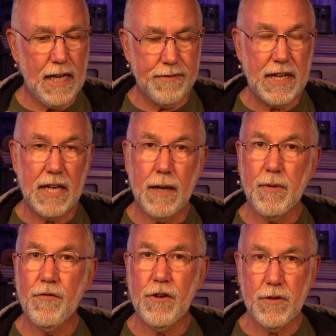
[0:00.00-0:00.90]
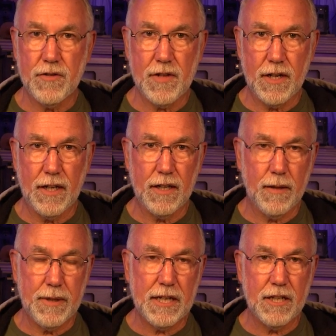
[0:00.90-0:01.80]
have that camera focus on it,
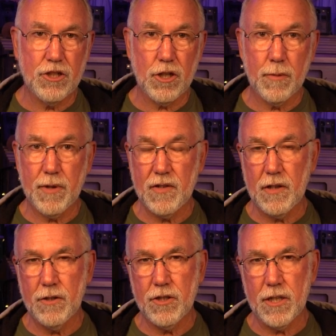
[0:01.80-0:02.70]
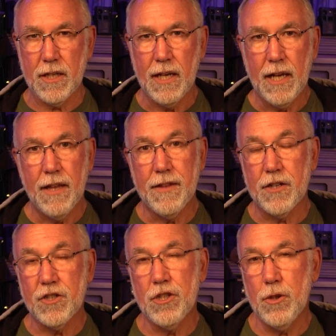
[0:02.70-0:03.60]
give me a nice sharp resolution.
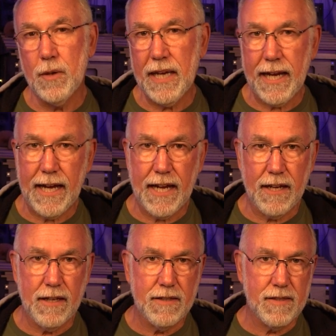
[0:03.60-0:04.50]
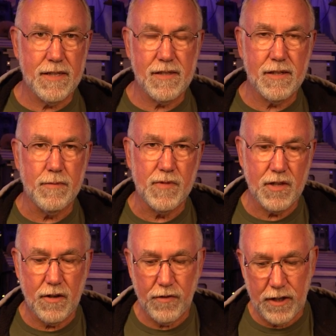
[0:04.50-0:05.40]
They're 2K system.
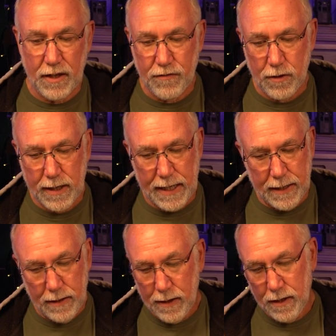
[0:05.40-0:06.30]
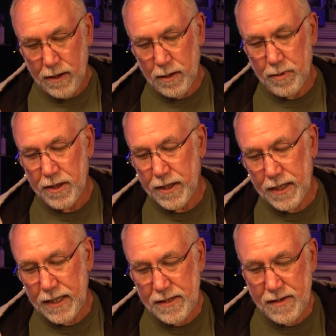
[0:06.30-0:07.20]
So if you need 4K, you're probably
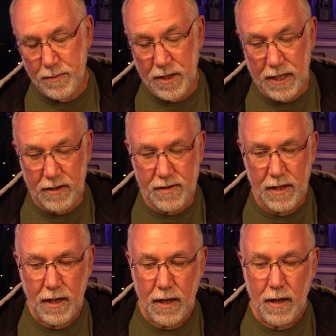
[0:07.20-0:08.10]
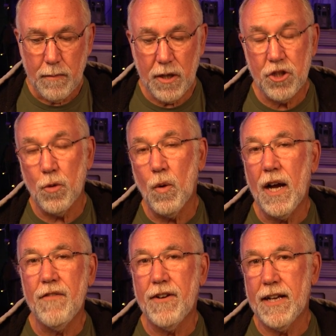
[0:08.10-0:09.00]
going to need something else. But your
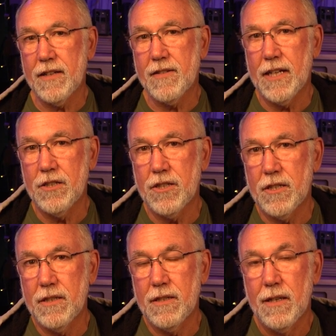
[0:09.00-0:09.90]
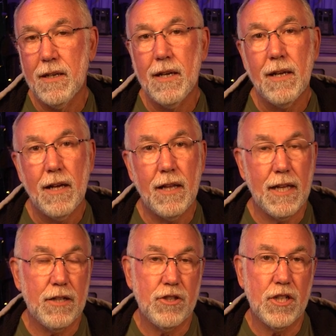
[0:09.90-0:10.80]
Wi-Fi extension
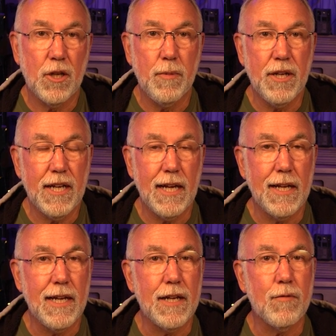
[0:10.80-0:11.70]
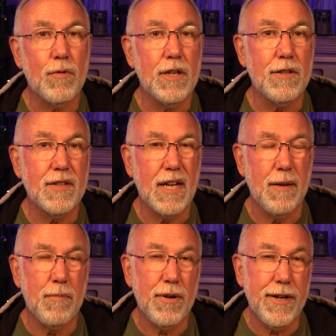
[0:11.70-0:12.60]
allows you to communicate in real
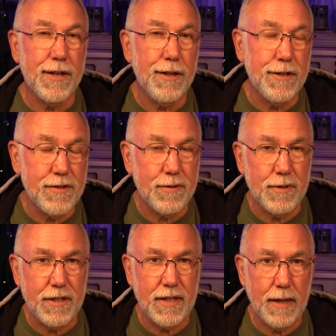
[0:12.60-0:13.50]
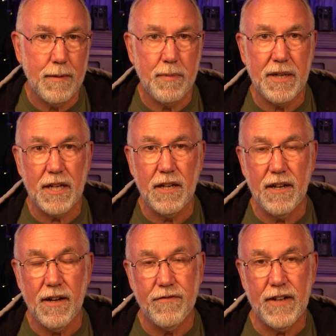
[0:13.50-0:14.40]
time, pretty close to real time, depending on
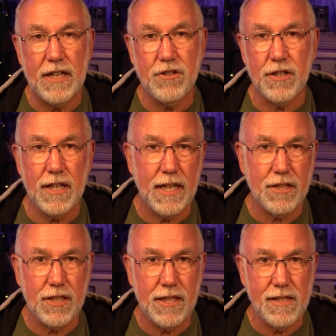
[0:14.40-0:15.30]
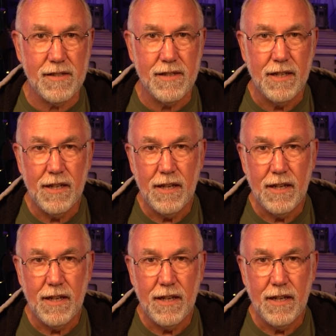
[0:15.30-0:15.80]
how fast your connection is.